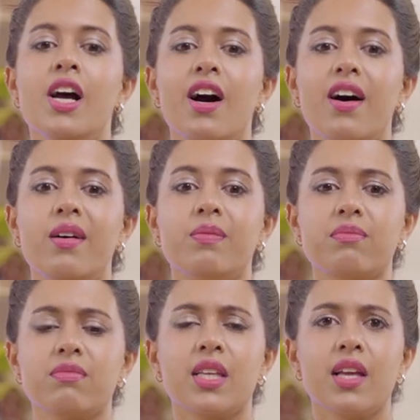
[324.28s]
Uh,
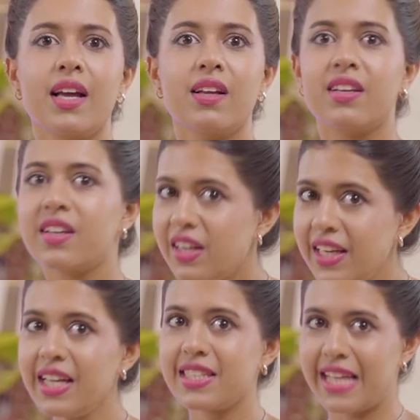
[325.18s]

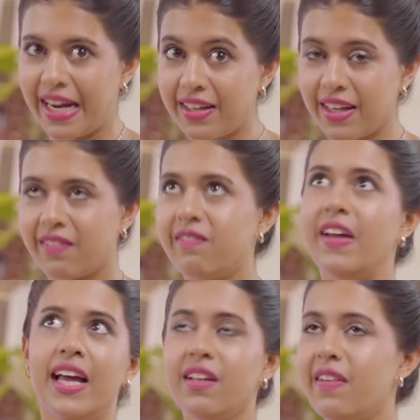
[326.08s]
really exciting,
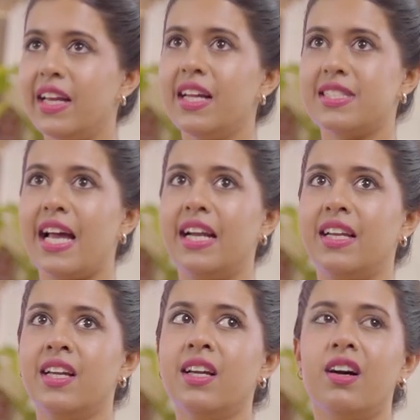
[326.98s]
very, very
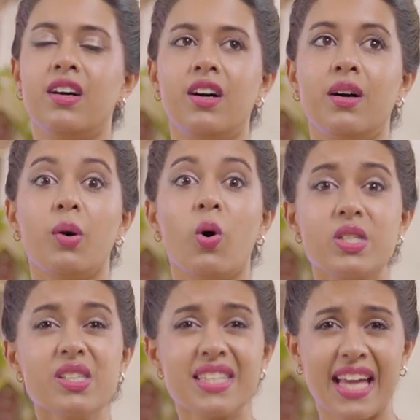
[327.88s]
exciting. Uh,
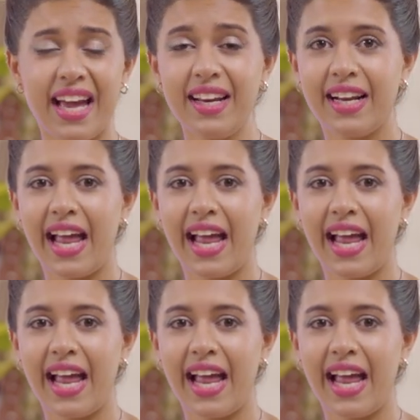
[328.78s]
also scary,